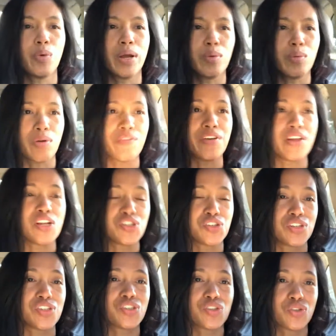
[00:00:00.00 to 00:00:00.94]
when we
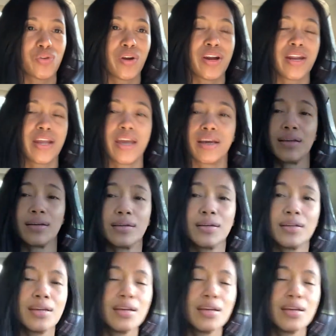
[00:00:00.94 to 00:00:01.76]
finish this training.